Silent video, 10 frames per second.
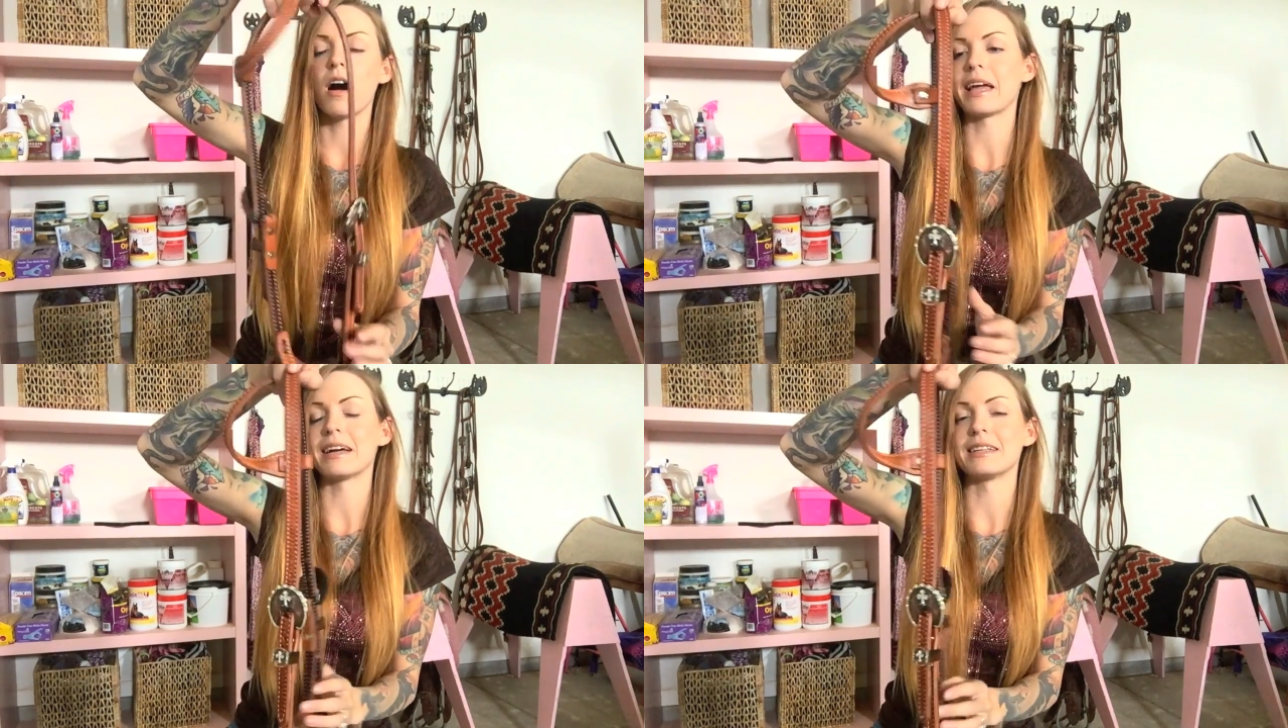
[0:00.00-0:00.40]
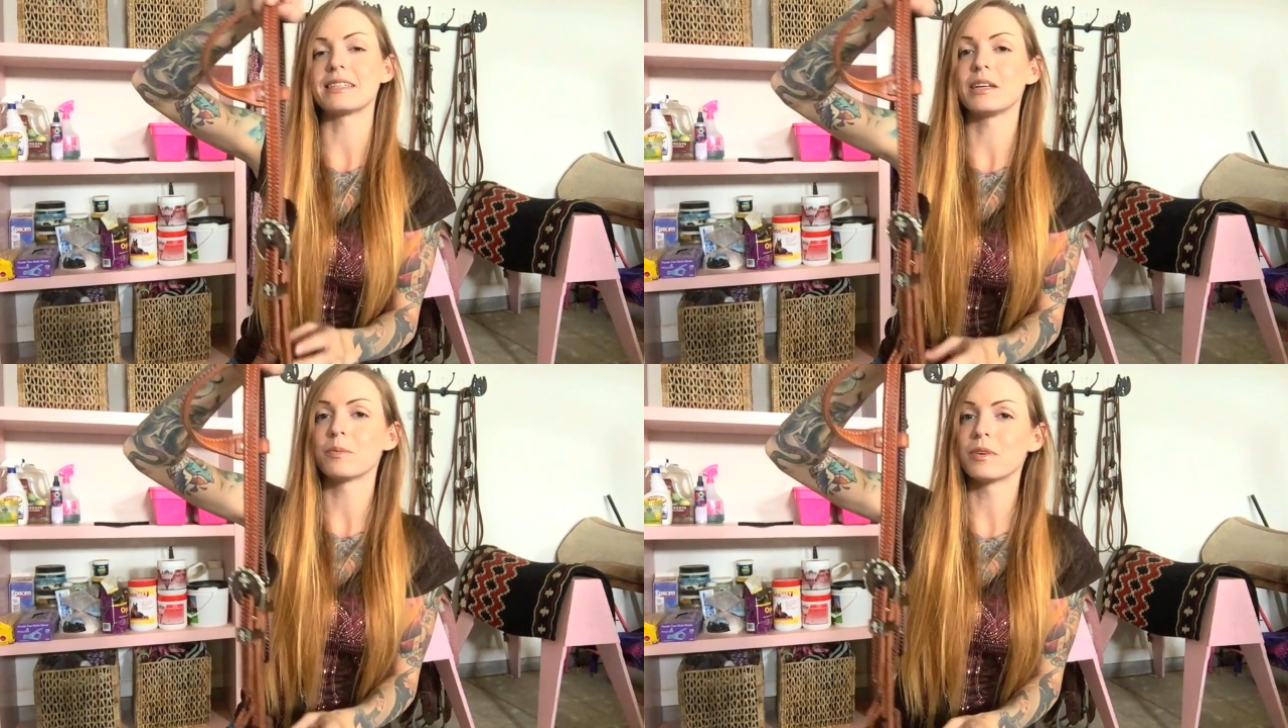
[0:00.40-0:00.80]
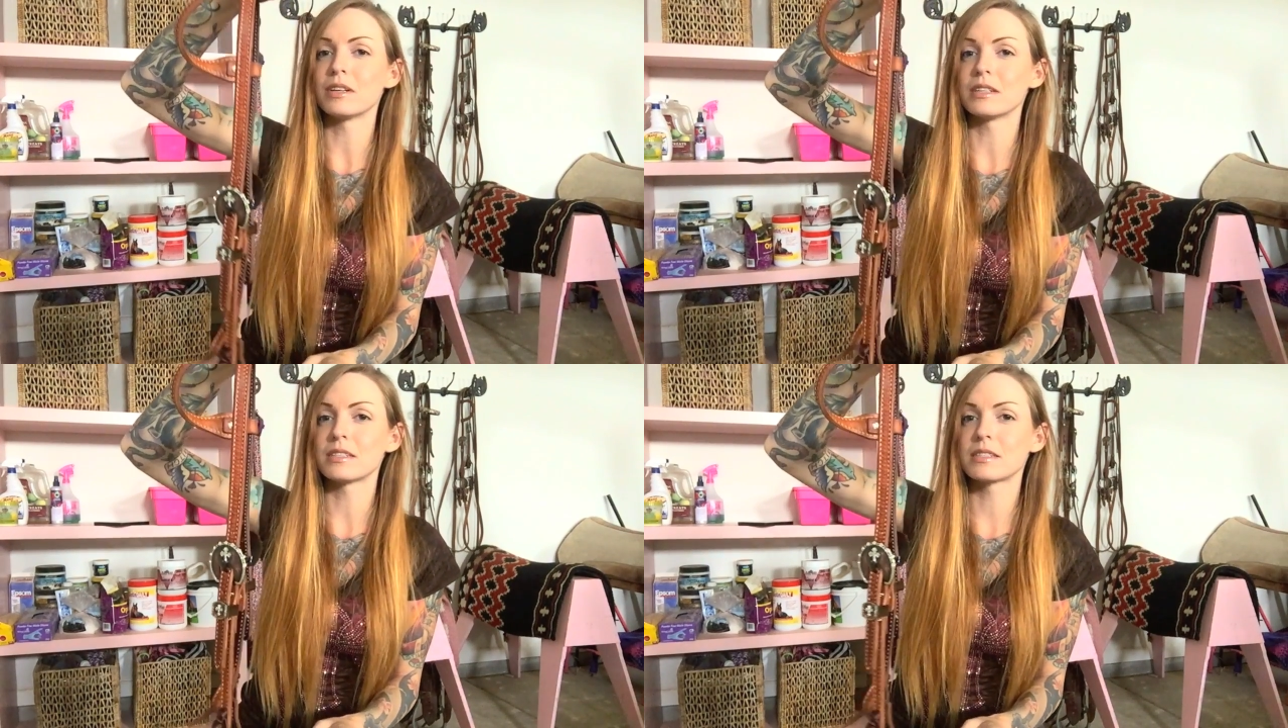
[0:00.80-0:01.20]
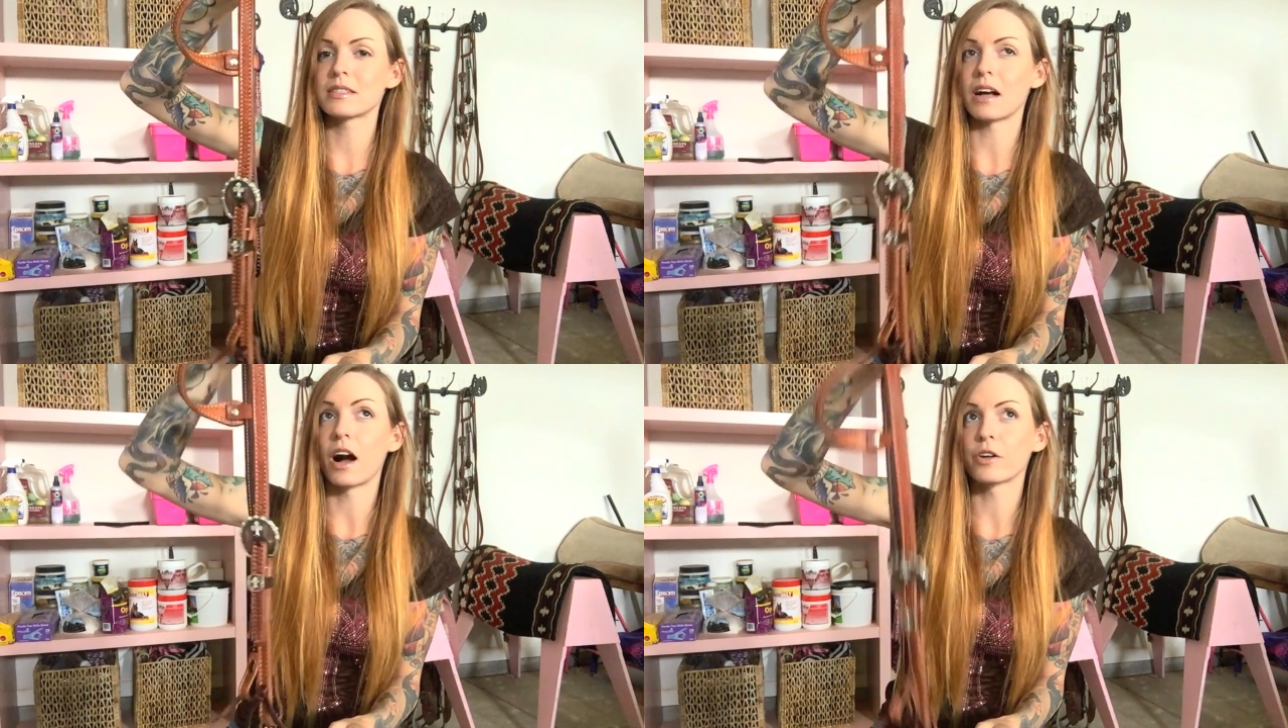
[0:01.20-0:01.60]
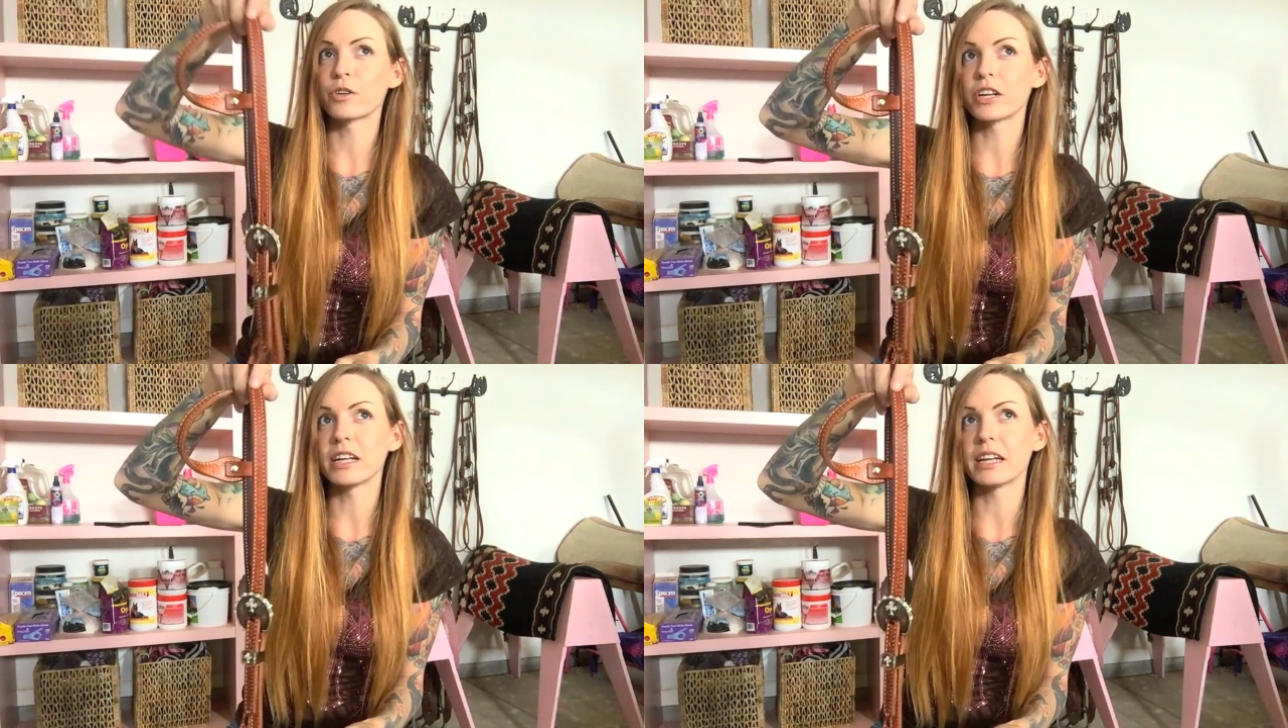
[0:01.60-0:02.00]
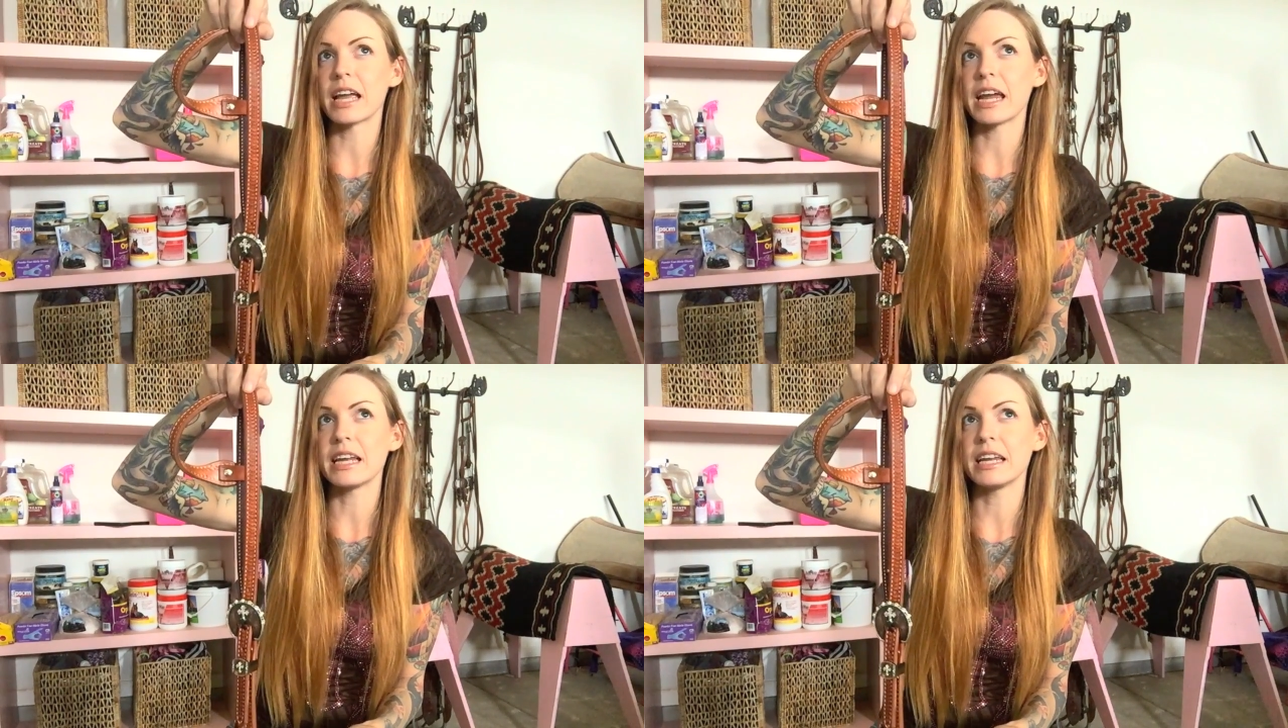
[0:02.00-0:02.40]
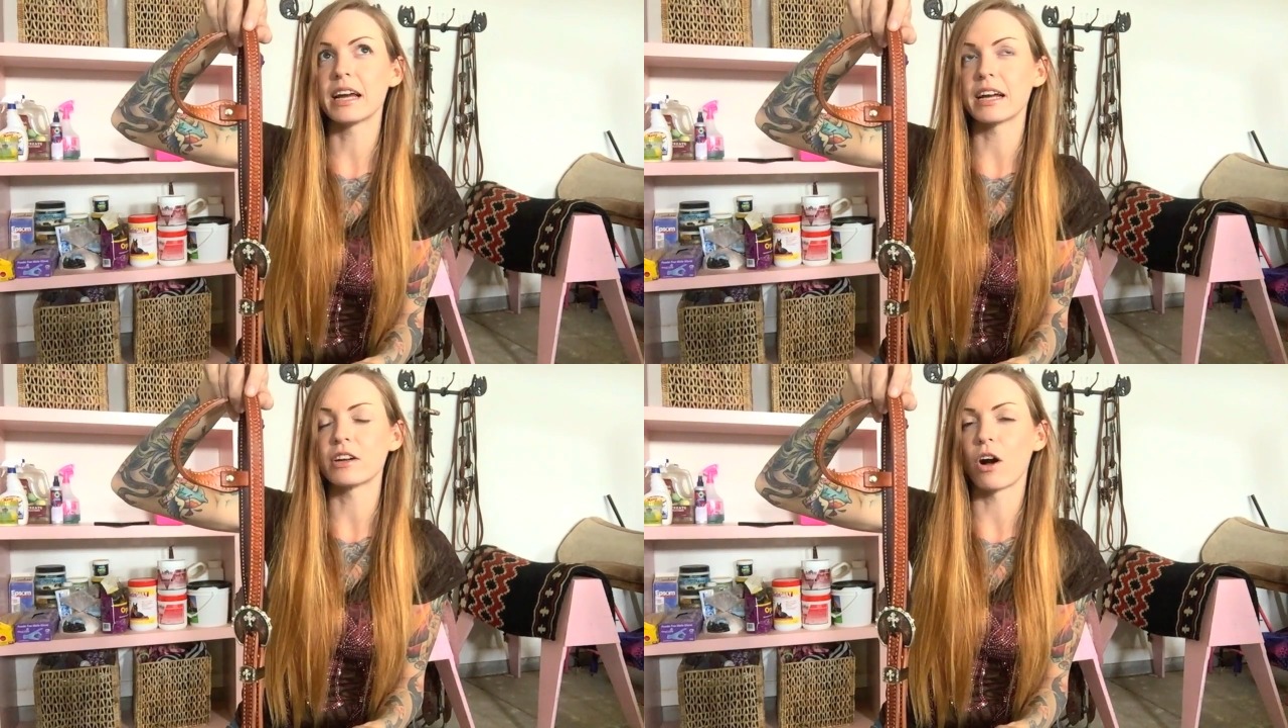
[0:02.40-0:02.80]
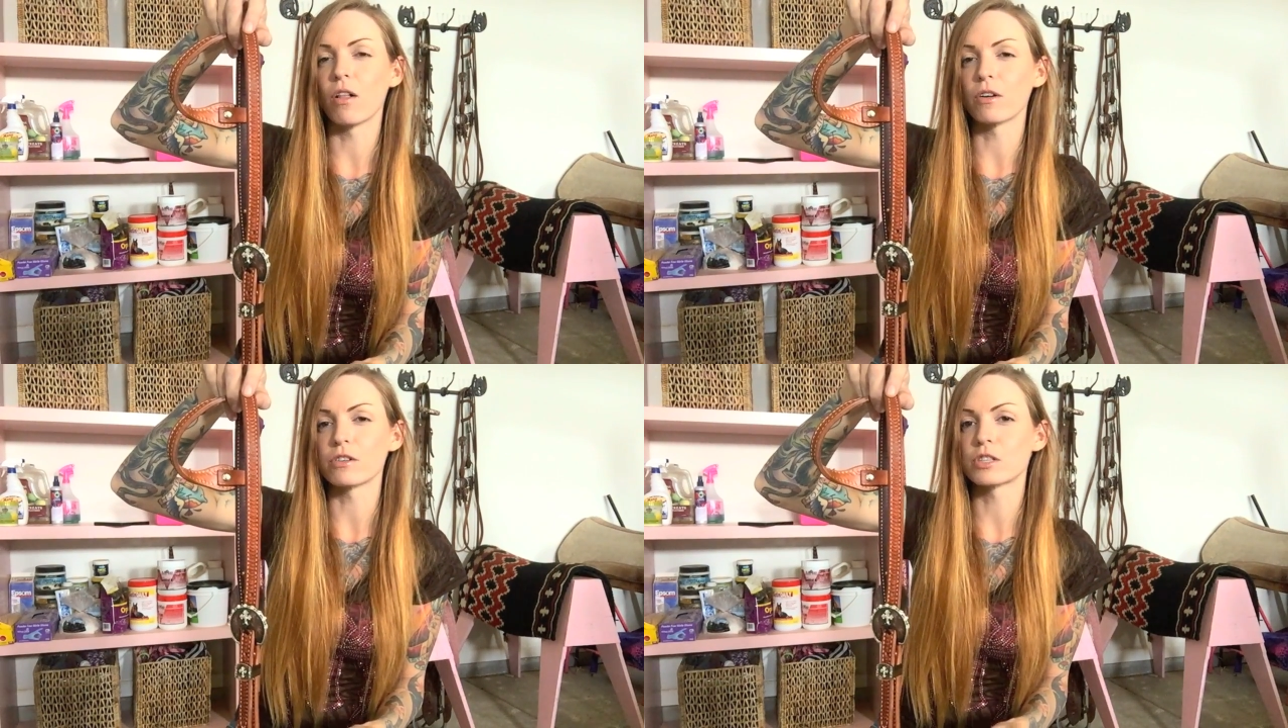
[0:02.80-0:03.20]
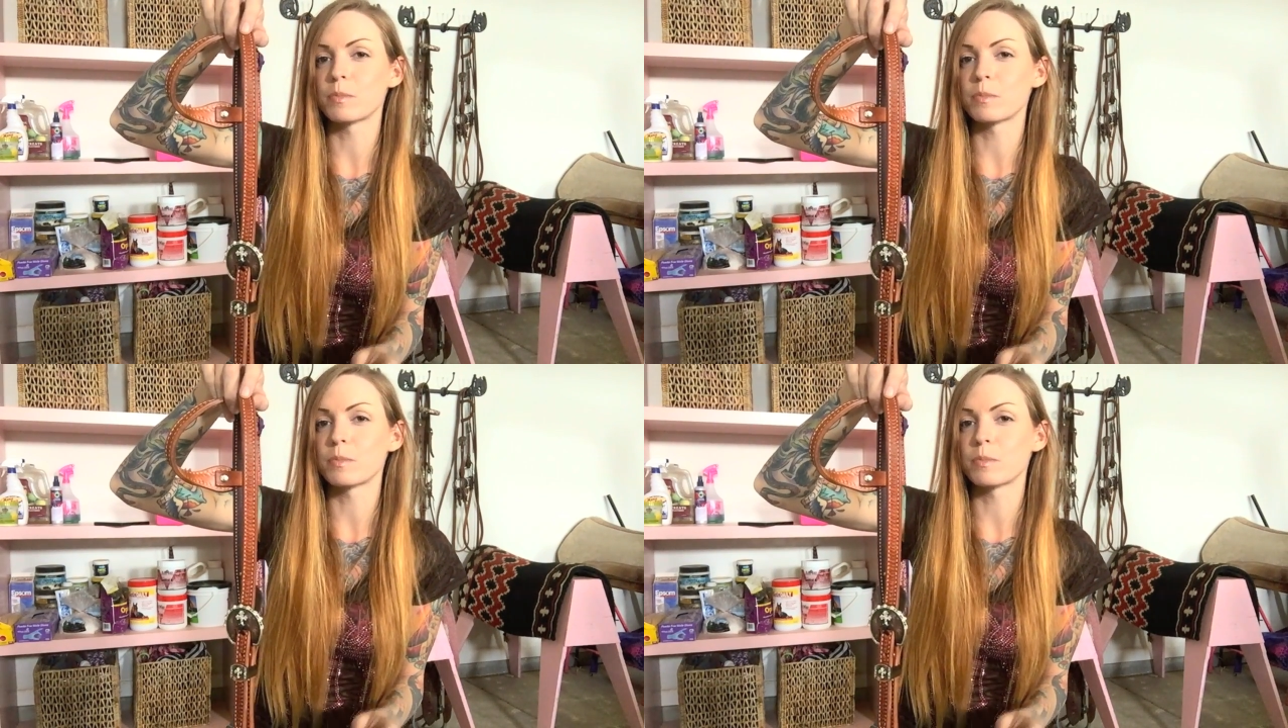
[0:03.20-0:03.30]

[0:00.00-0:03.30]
And it was $189,